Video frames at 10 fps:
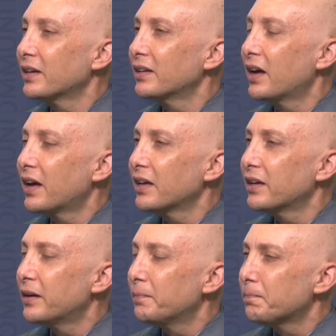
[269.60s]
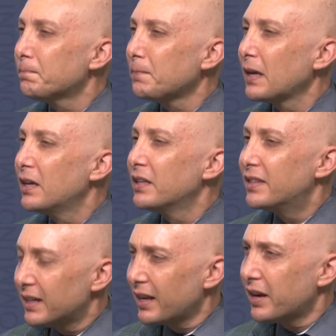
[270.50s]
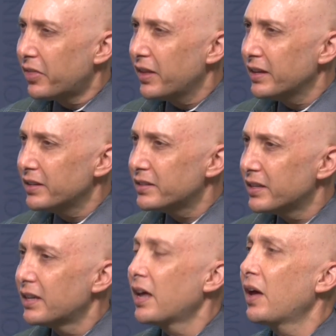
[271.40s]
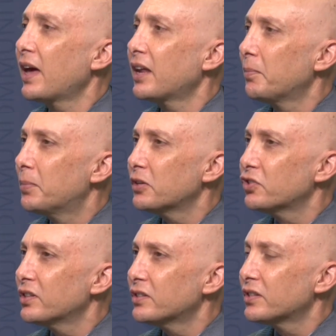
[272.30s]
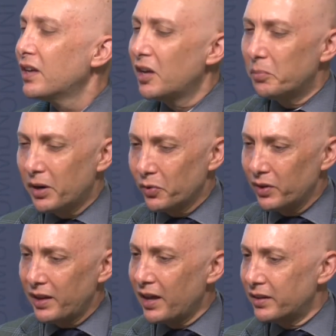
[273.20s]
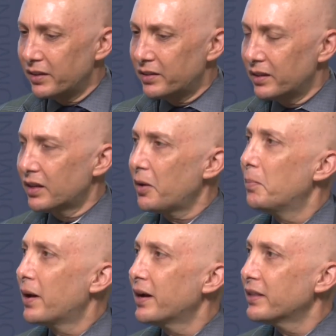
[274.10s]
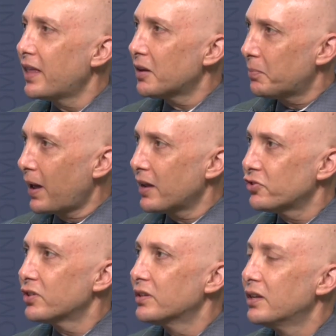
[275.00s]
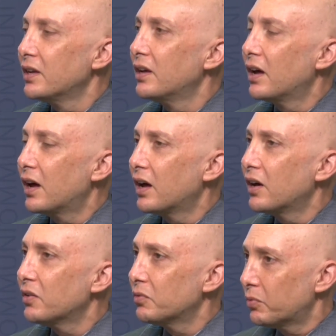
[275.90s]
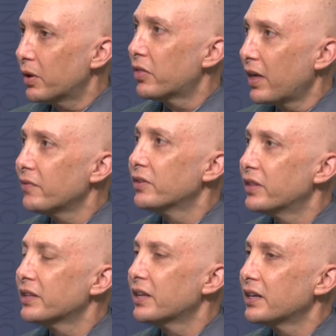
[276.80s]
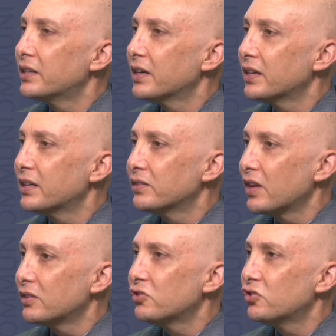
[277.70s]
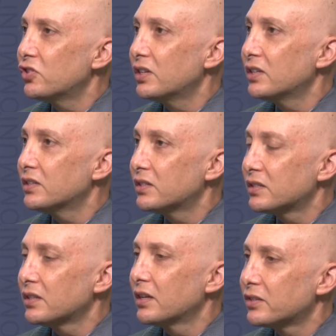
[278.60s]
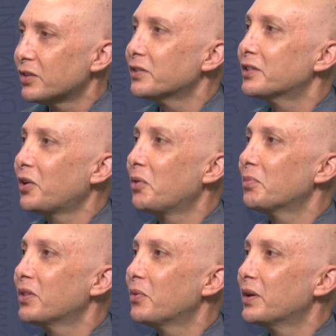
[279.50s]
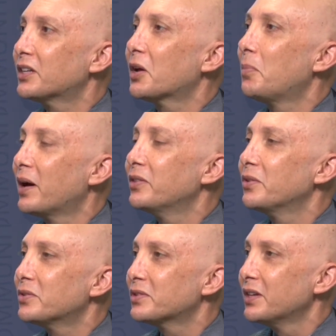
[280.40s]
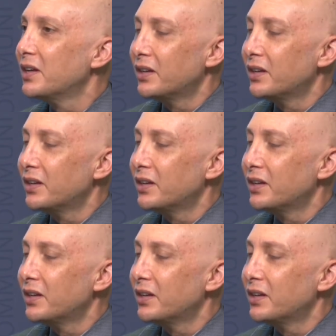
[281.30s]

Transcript: I, I um, did a lot of things and I had ambitions, but I really hadn't combined that passion uh, with everything that I did. And, and she's uh, certainly taught me the way to combine those